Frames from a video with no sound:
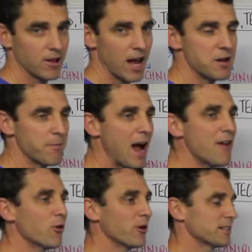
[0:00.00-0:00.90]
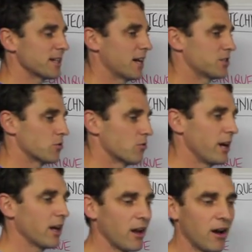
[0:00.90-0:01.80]
And you may have already started to
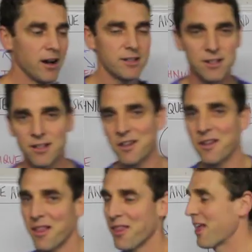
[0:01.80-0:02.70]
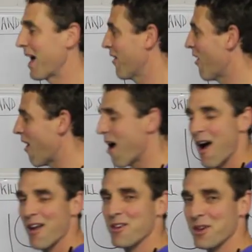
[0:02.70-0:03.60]
realise that
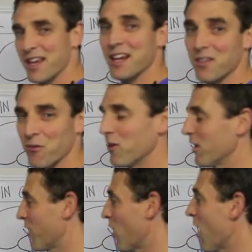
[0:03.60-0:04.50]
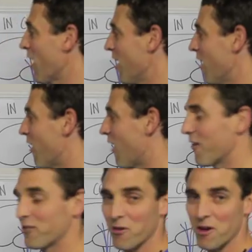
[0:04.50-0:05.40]
you're getting the feeling that
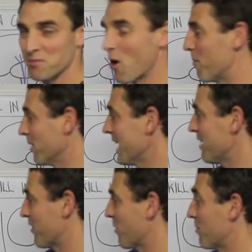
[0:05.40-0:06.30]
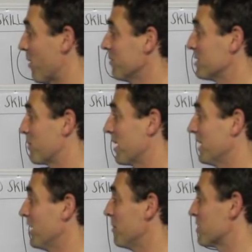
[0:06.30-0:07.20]
it's my belief that we probably spend a
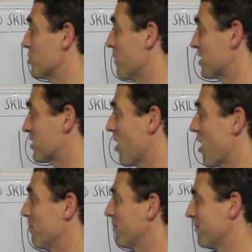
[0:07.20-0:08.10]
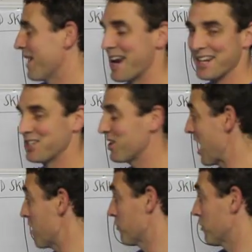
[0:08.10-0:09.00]
little bit too much time, energy,
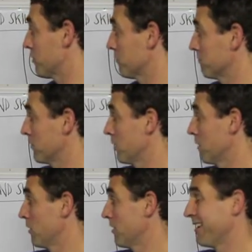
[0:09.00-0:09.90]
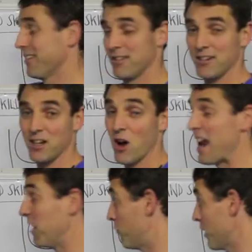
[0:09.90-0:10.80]
effort, and
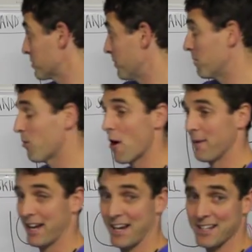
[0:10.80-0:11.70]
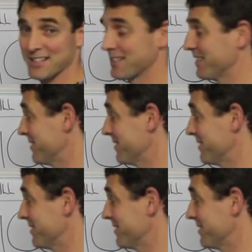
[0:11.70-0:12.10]
investment in biomechanics